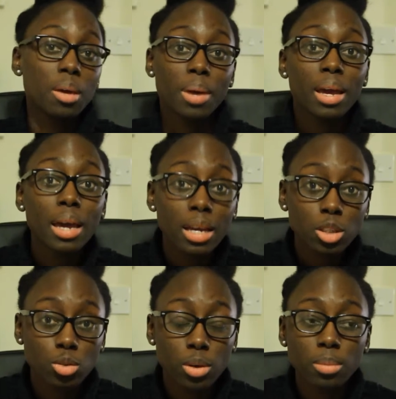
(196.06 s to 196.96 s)
my hair
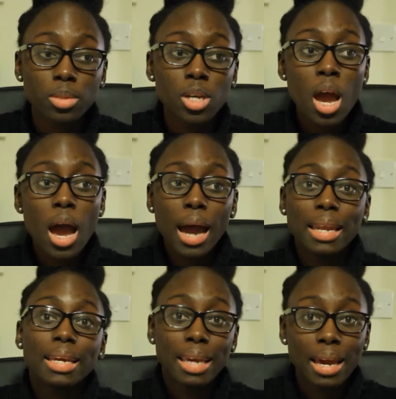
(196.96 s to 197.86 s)
trimmed. And
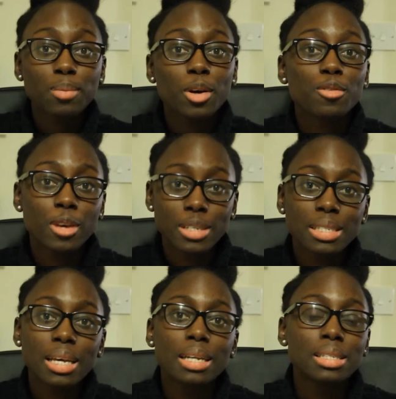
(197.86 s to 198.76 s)
again, my friend
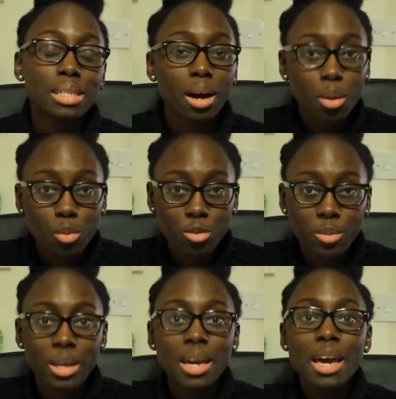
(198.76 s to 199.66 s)
decided to come with
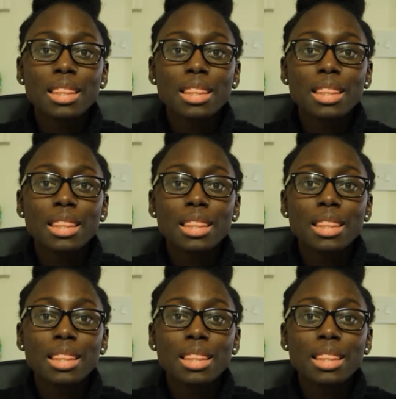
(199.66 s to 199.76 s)
me.